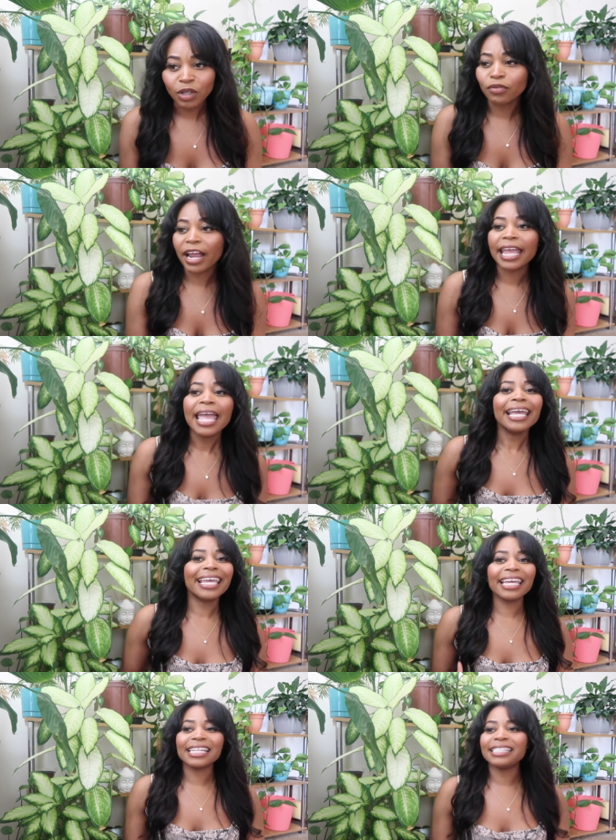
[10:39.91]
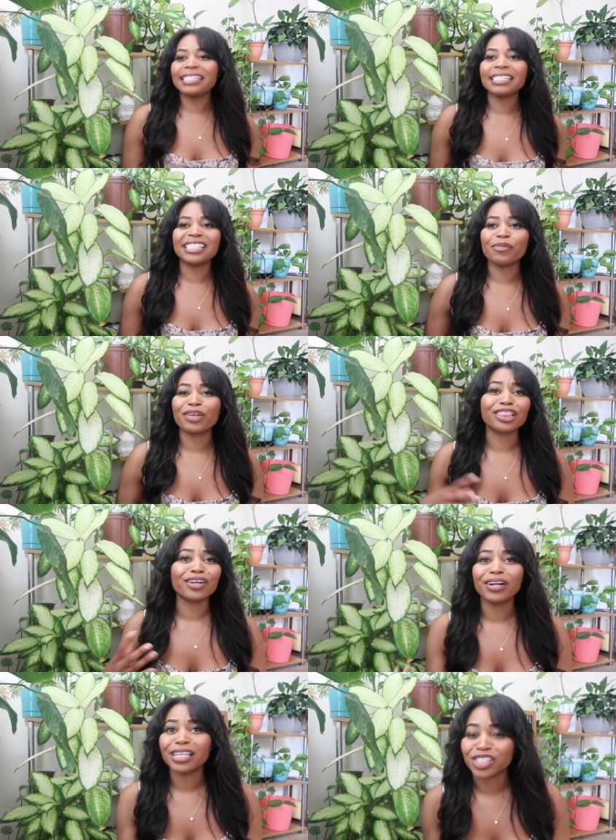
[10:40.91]
Right? Get consistent with
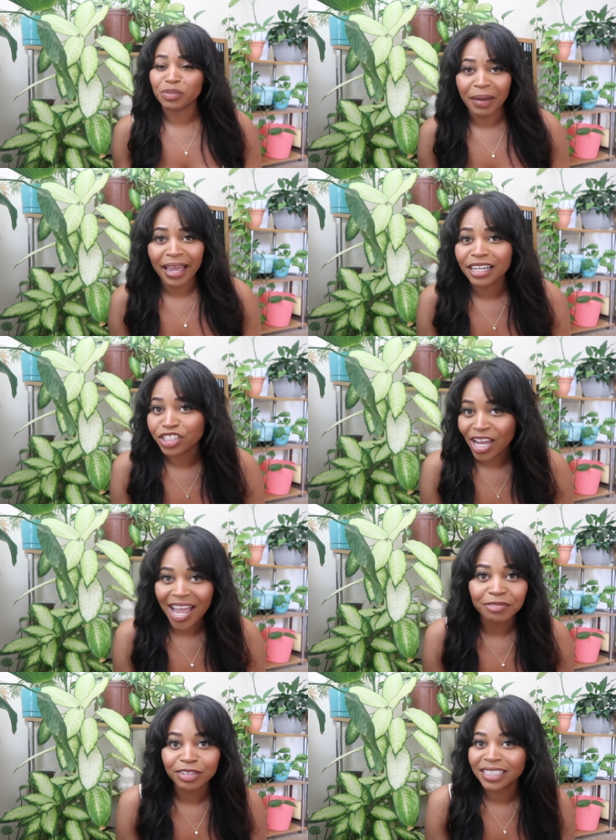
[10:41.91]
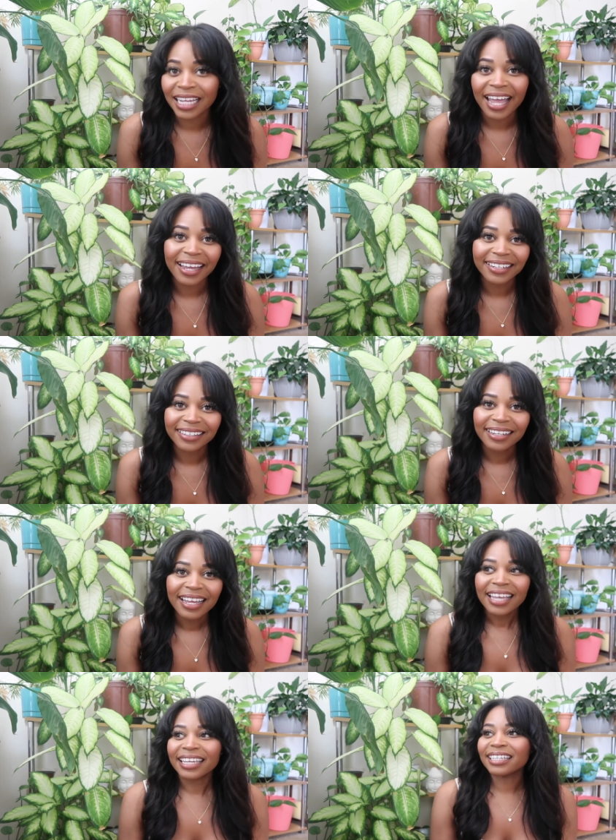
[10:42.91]
learning Spanish every day.
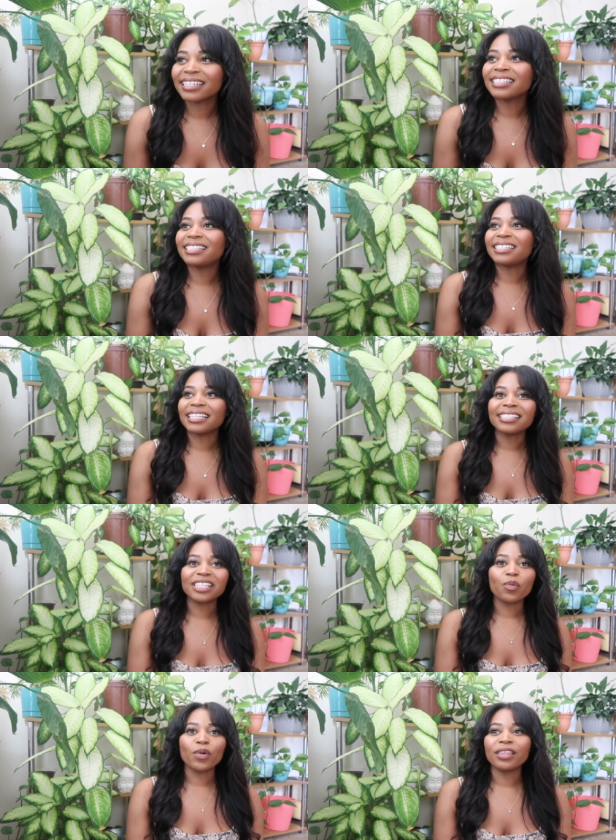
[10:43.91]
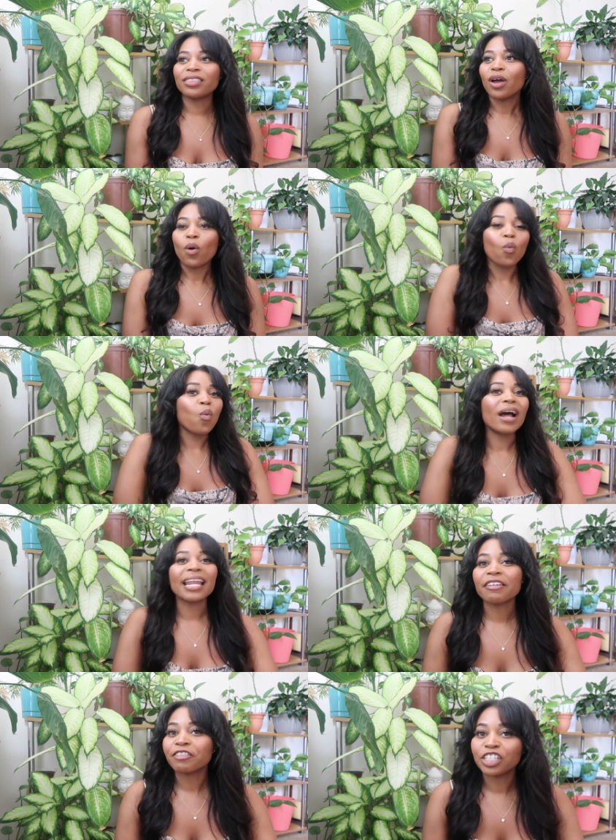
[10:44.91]
Get consistent with
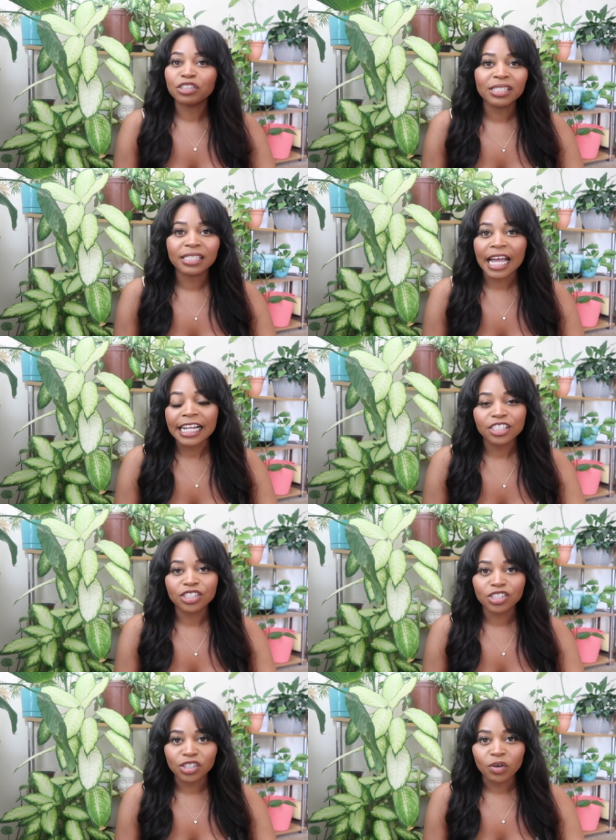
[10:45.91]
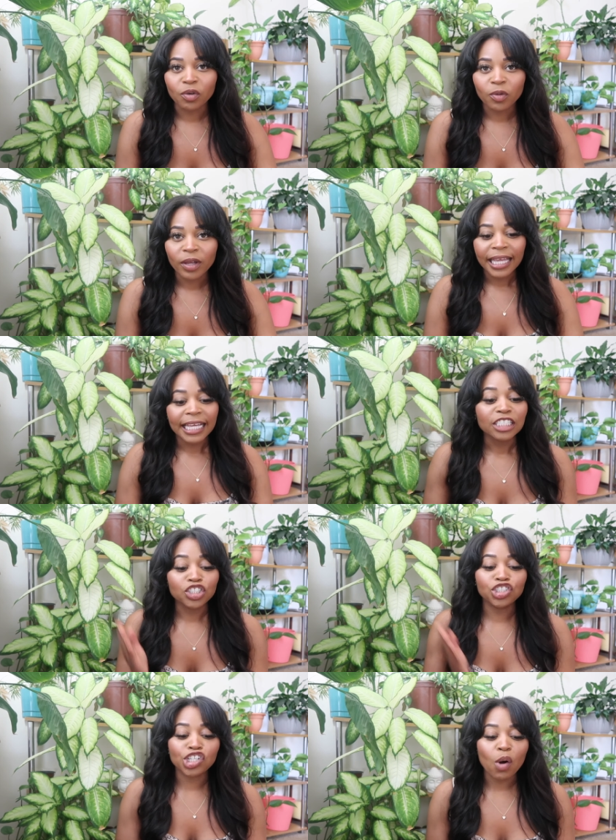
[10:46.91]
whatever you decide to do.
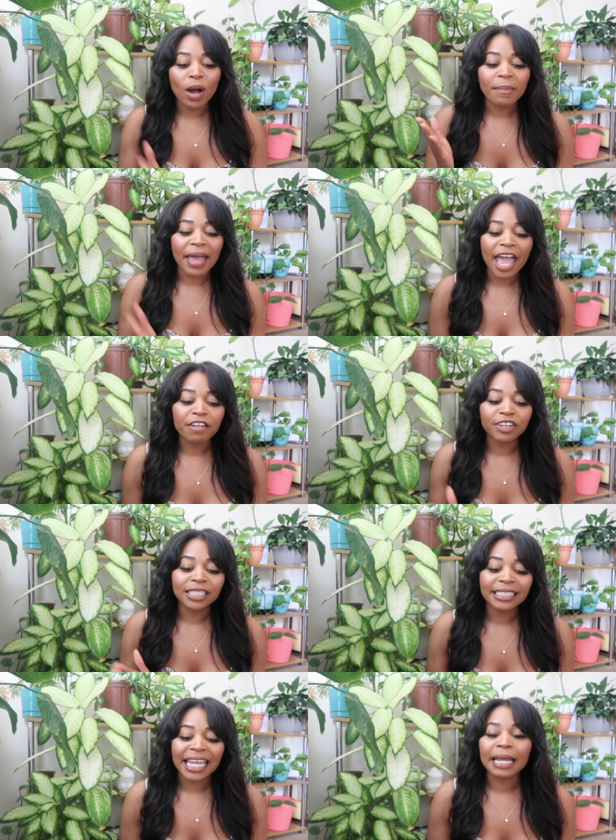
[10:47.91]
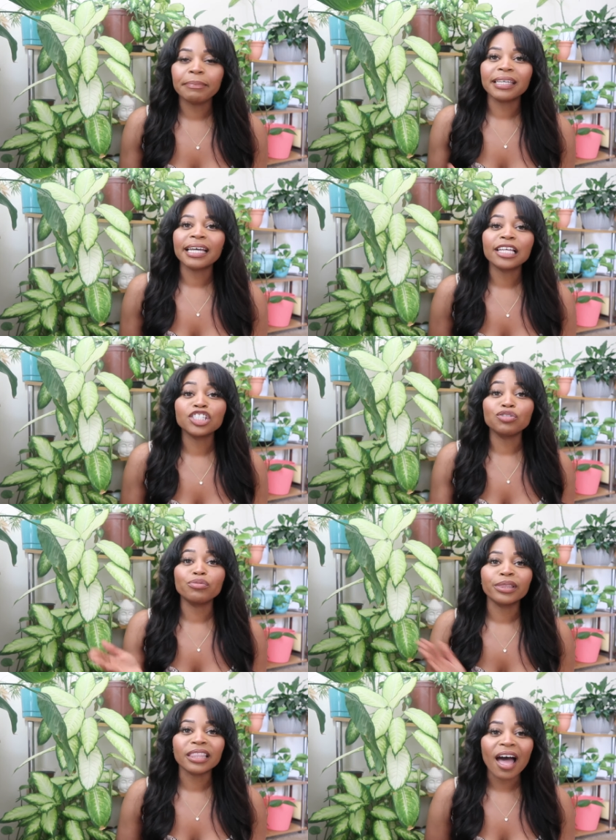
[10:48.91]
Show up every day because you
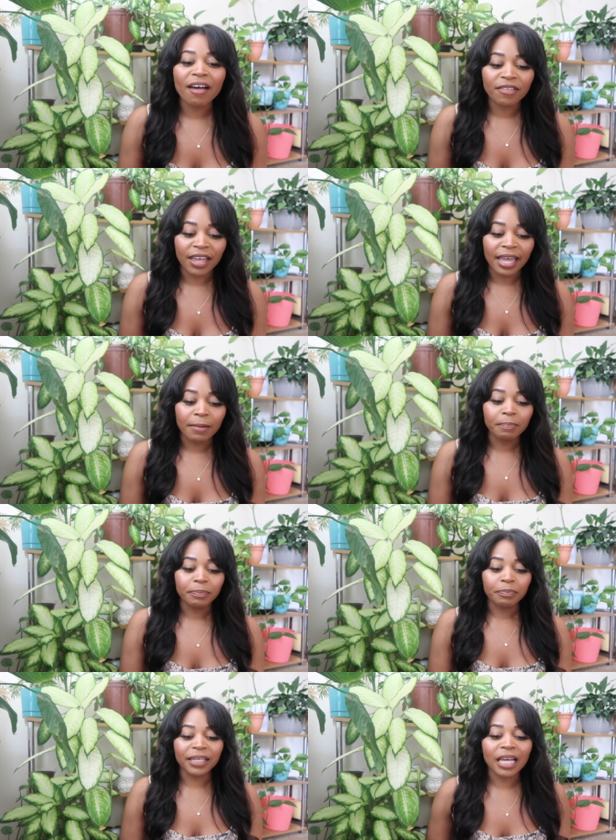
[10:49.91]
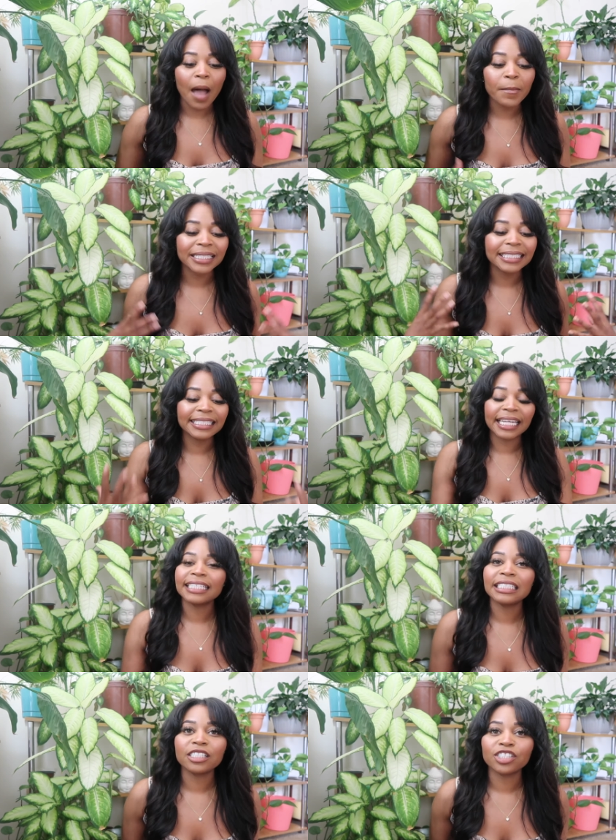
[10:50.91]
love it. Become
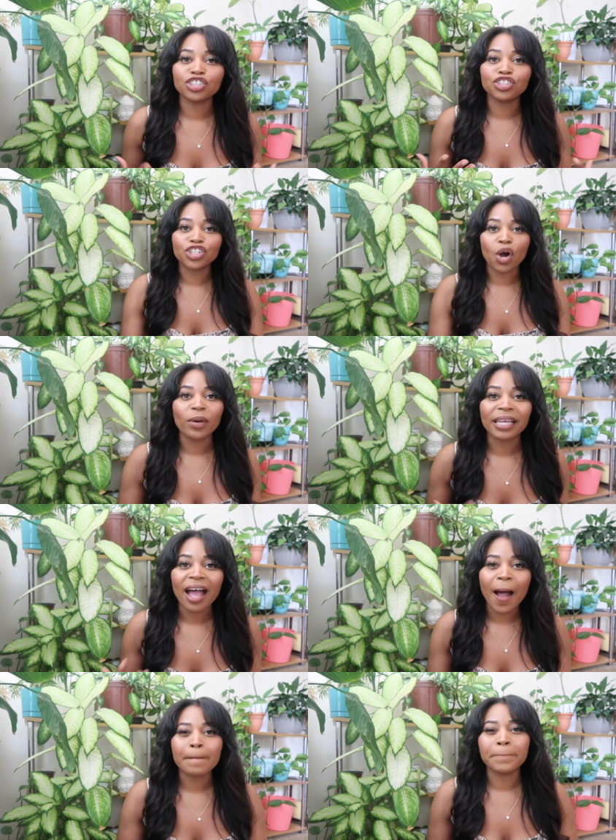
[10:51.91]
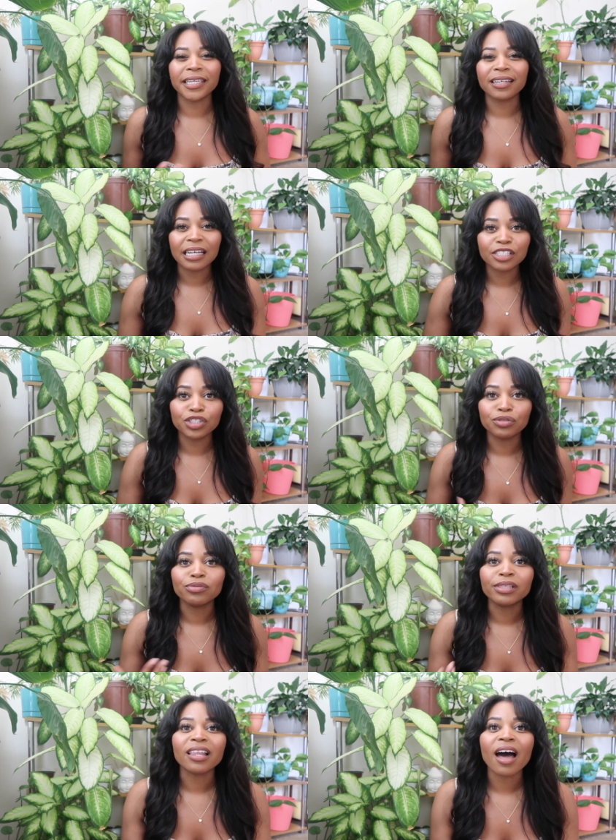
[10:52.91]
addicted to showing up because you
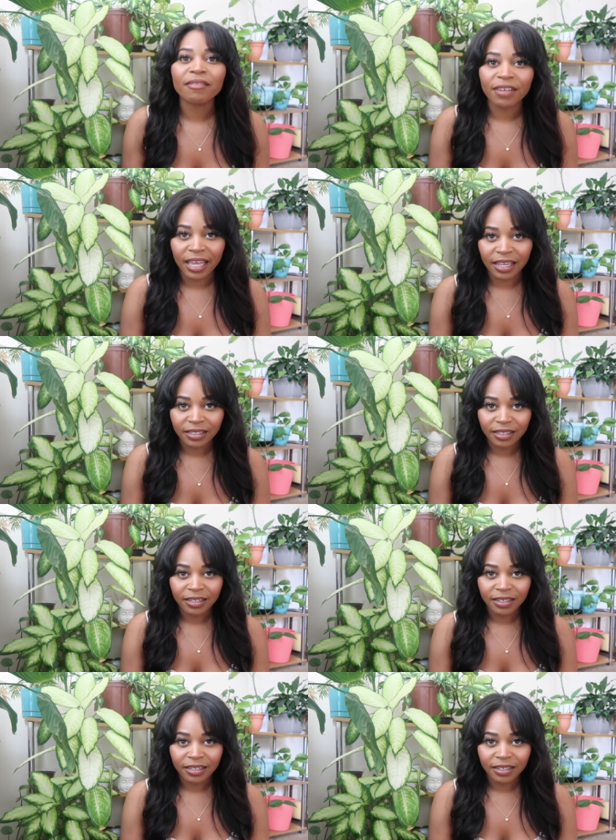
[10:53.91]
love it.